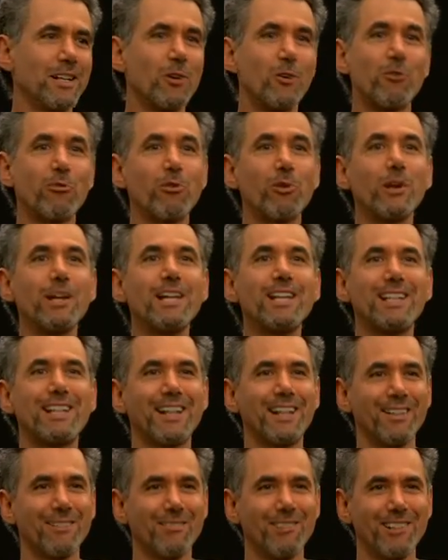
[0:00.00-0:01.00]
free
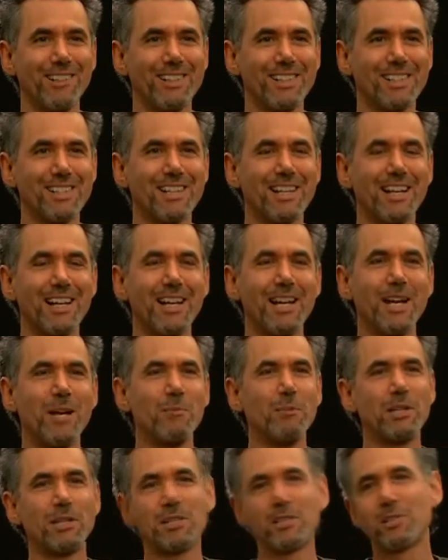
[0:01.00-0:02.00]
coverage,
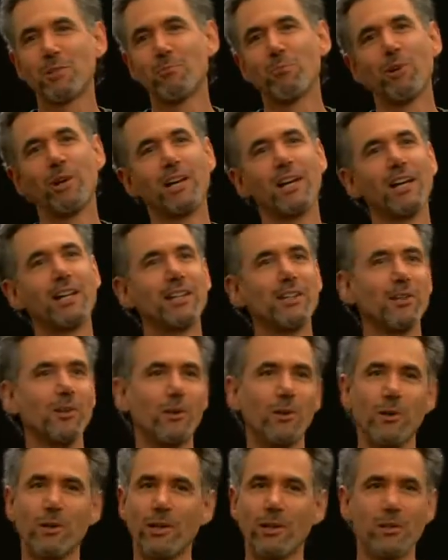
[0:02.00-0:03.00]
because you bring on the
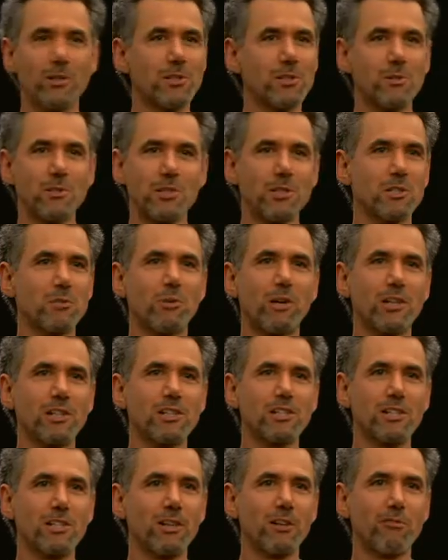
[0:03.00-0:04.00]
lawyers who just want to
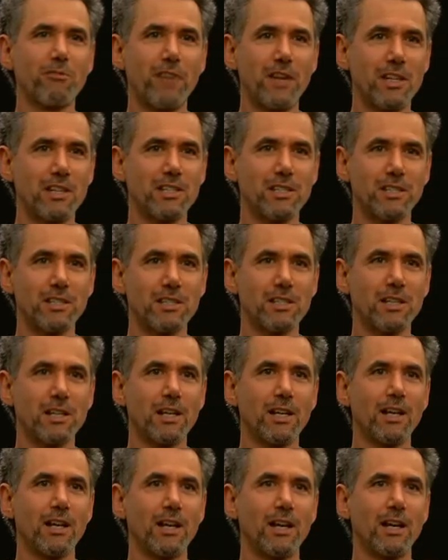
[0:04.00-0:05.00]
see their faces
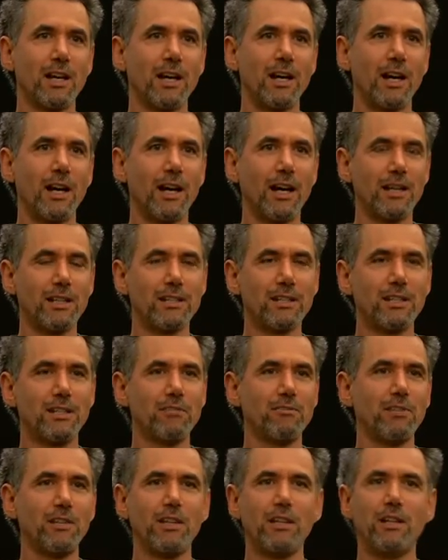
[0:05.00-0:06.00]
on
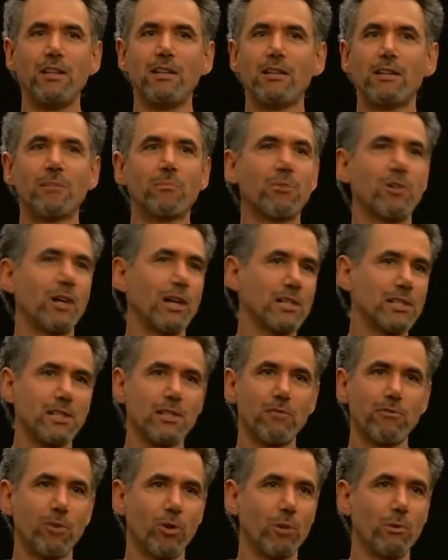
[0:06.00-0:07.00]
TV, the
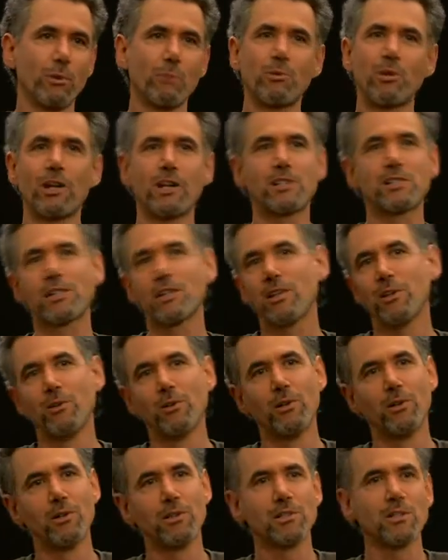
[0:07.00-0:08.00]
former
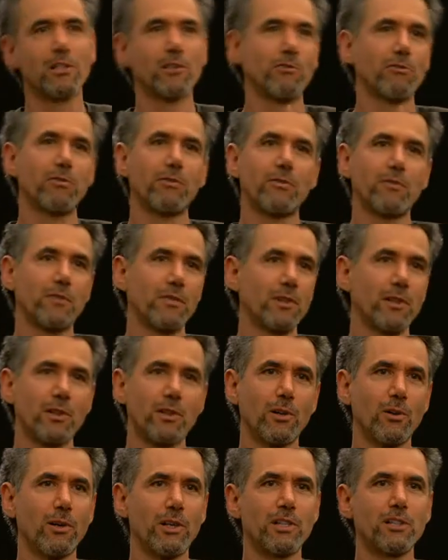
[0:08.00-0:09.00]
prosecutors and the
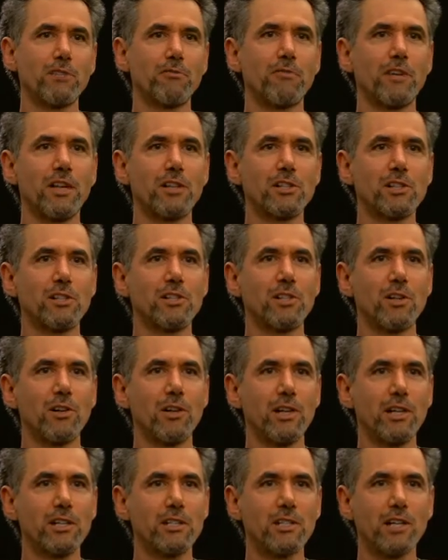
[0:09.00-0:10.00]
current defense
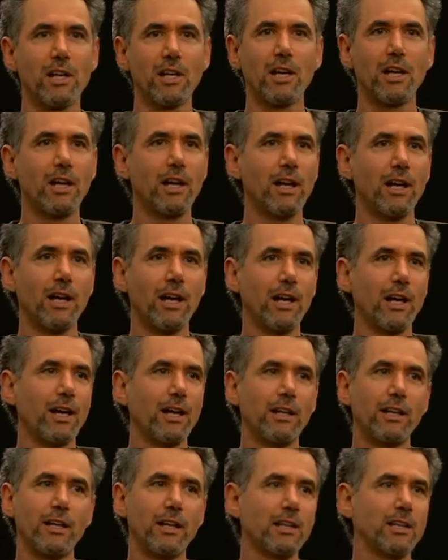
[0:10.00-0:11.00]
attorneys,
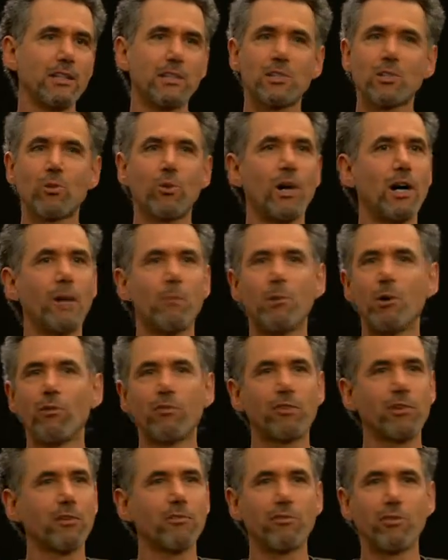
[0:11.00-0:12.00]
and they can squabble
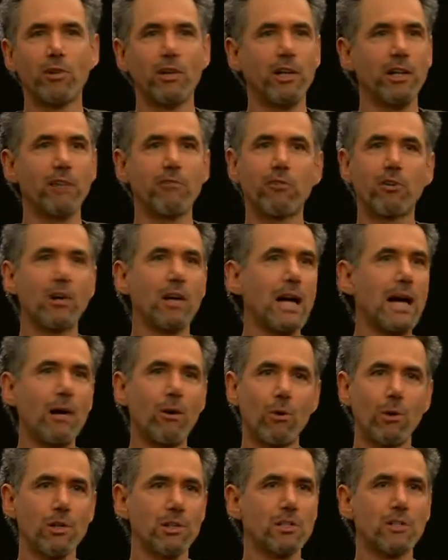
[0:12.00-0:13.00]
for free for
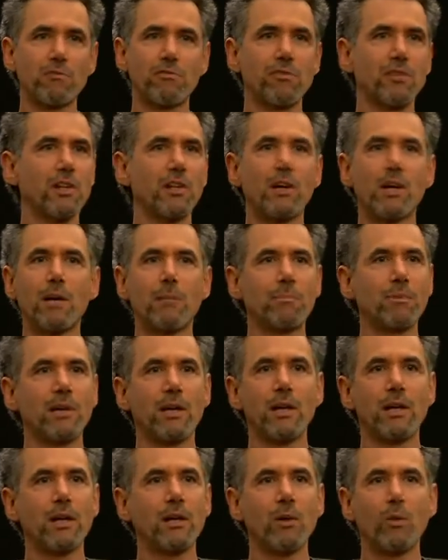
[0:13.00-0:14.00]
hours and fill up
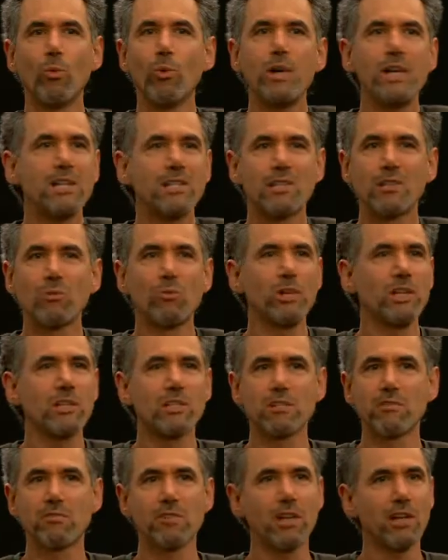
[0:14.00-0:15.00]
weeks and
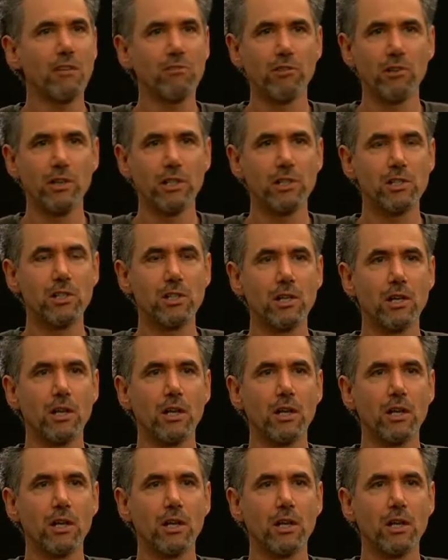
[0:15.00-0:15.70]
weeks of coverage.